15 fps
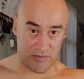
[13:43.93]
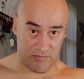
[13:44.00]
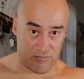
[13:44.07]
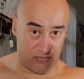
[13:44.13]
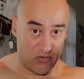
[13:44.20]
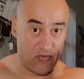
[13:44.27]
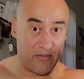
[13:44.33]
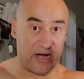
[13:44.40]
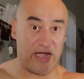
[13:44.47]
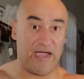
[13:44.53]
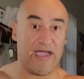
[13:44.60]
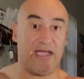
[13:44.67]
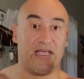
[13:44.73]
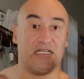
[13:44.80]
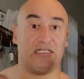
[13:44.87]
move my
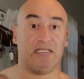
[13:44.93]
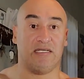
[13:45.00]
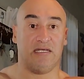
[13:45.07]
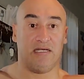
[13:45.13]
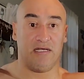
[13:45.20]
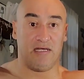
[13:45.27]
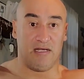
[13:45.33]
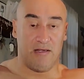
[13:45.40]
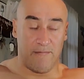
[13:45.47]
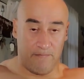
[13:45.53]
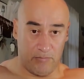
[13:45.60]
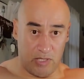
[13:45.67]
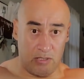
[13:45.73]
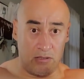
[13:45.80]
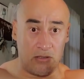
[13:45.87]
hands
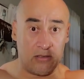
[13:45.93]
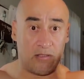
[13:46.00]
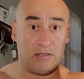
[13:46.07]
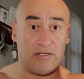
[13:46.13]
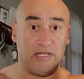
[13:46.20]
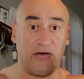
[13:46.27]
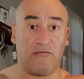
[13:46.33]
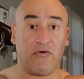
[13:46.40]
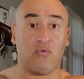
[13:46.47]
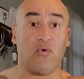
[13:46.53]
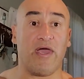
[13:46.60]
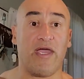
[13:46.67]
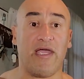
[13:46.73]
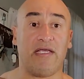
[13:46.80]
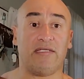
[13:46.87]
different
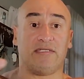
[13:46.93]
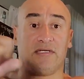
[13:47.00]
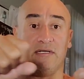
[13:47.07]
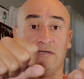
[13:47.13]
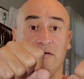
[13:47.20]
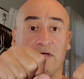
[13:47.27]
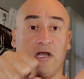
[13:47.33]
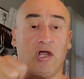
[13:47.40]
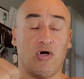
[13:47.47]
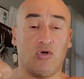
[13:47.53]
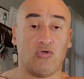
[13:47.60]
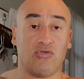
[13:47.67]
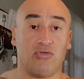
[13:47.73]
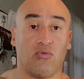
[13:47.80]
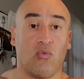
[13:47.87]
ways,
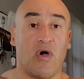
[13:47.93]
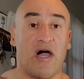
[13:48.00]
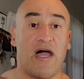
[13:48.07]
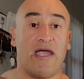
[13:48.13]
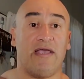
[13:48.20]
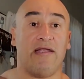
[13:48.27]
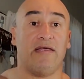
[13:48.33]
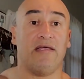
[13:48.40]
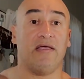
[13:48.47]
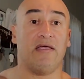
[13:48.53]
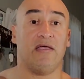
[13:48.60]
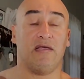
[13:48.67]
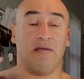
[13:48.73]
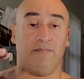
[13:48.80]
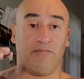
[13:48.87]
close, wide,
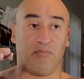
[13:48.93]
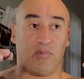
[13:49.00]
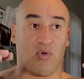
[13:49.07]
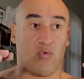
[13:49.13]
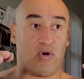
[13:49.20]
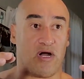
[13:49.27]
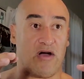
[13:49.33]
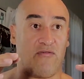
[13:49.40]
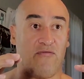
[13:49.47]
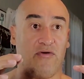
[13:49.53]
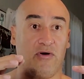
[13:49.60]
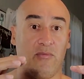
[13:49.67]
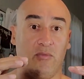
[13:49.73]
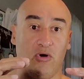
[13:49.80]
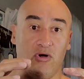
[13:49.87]
where I'll
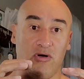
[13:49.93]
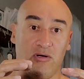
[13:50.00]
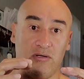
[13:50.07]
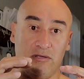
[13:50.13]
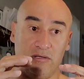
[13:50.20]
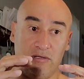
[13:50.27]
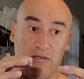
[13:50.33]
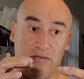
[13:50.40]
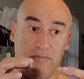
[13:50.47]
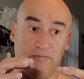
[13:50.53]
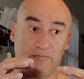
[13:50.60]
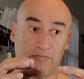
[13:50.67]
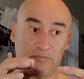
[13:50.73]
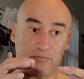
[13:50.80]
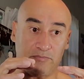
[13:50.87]
feel more
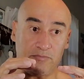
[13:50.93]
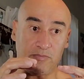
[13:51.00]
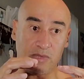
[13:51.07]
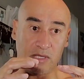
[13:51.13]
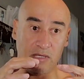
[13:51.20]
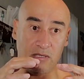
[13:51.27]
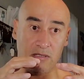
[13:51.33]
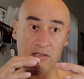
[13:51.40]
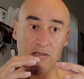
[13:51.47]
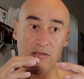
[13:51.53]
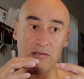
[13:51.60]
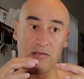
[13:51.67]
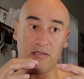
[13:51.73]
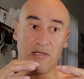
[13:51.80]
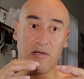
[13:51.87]

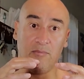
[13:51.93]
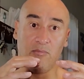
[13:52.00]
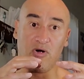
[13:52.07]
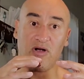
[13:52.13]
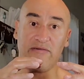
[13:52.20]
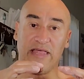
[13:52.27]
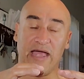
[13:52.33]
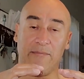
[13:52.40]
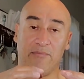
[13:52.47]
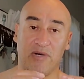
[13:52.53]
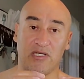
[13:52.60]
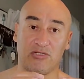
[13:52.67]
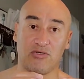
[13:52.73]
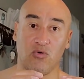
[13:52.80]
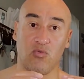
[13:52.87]
of that
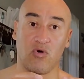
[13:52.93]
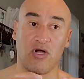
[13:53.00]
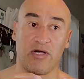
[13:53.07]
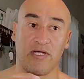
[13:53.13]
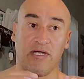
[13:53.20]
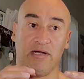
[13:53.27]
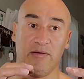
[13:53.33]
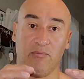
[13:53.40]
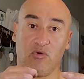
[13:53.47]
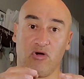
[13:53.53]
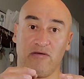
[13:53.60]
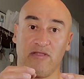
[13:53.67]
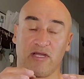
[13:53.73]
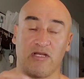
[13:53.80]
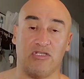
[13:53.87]
muscle working and more
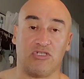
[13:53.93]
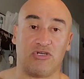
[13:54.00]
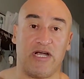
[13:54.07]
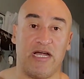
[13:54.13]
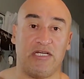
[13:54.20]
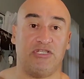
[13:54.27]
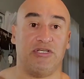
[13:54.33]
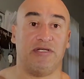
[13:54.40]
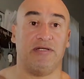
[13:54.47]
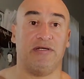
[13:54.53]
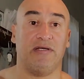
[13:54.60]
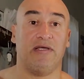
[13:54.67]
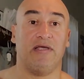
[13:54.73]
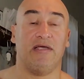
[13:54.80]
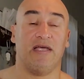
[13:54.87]
of the contraction.
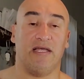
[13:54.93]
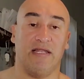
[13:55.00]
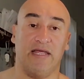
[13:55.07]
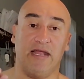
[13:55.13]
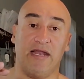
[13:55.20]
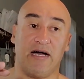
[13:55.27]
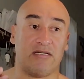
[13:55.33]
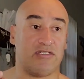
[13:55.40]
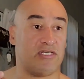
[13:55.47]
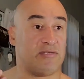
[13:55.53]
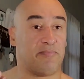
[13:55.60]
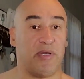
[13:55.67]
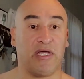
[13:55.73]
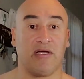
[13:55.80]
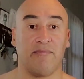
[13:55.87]
And then I'll just
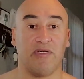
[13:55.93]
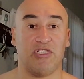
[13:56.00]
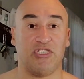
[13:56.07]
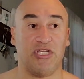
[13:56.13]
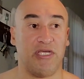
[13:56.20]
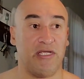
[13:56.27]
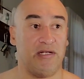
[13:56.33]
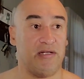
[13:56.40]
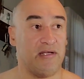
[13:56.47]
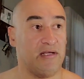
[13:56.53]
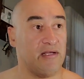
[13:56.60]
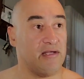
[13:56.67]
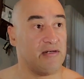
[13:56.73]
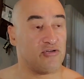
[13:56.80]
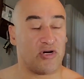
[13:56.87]
pick a machine,
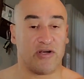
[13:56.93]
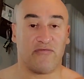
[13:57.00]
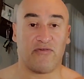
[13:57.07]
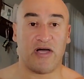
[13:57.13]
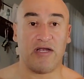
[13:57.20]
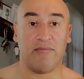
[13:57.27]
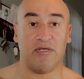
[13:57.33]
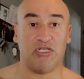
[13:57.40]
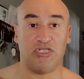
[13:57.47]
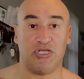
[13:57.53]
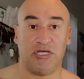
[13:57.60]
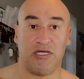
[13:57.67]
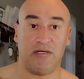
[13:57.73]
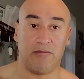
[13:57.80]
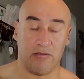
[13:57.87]
try to find a
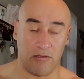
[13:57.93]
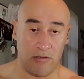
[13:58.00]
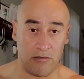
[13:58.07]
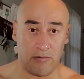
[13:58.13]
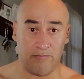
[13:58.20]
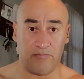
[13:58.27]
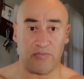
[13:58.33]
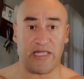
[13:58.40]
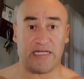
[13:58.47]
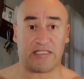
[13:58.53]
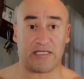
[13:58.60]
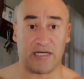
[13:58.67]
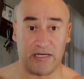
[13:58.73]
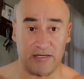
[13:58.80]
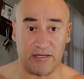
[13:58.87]
machine that's
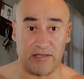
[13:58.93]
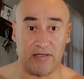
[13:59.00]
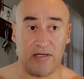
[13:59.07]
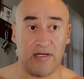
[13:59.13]
gonna,